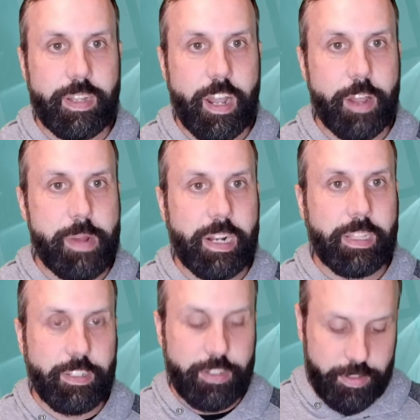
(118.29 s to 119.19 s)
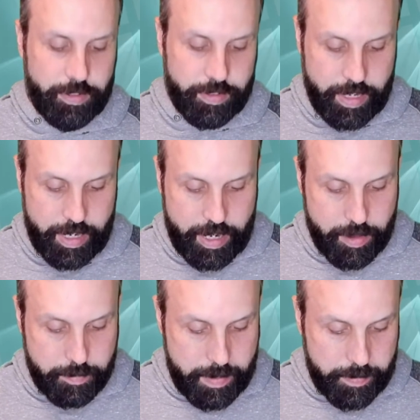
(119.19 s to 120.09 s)
It automatically shows
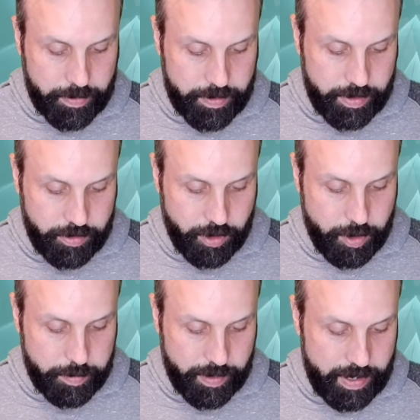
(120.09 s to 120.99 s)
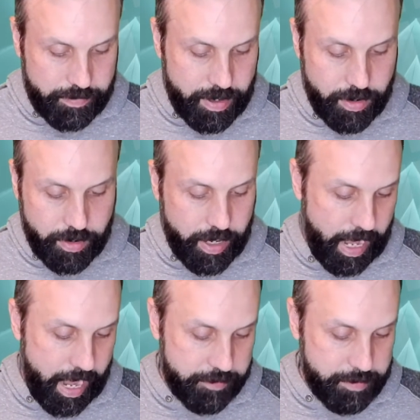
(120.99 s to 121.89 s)
the people in their group. And if they don't already
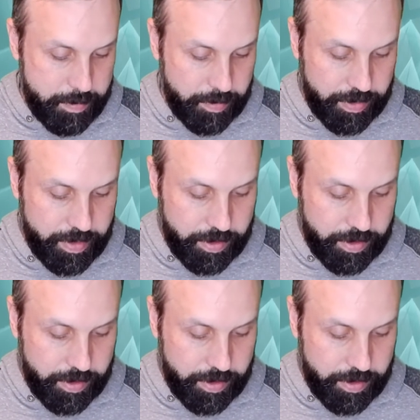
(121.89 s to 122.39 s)
have people in their